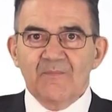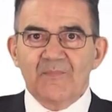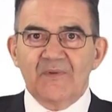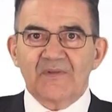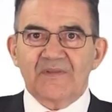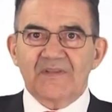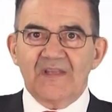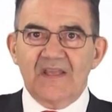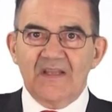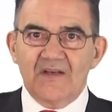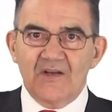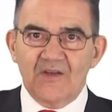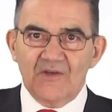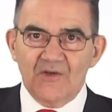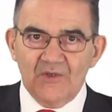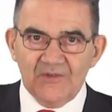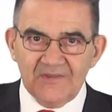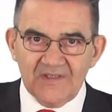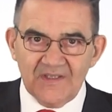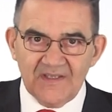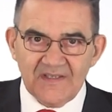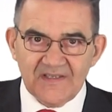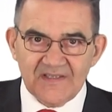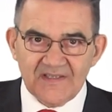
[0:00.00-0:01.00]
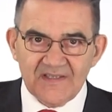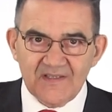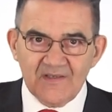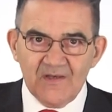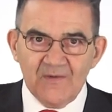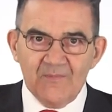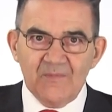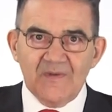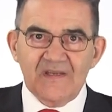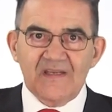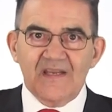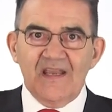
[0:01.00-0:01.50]
But there are other risks
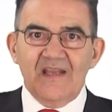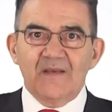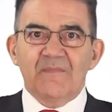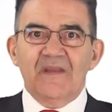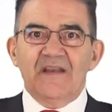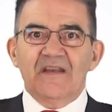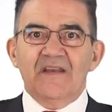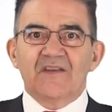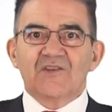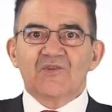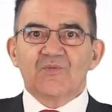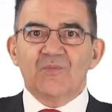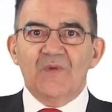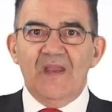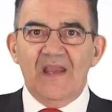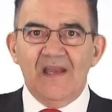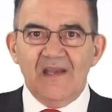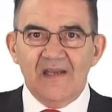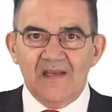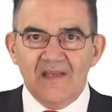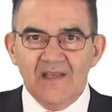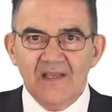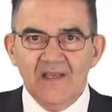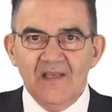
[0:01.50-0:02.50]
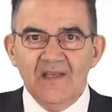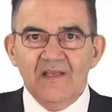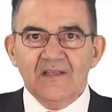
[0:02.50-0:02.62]
we can manage well.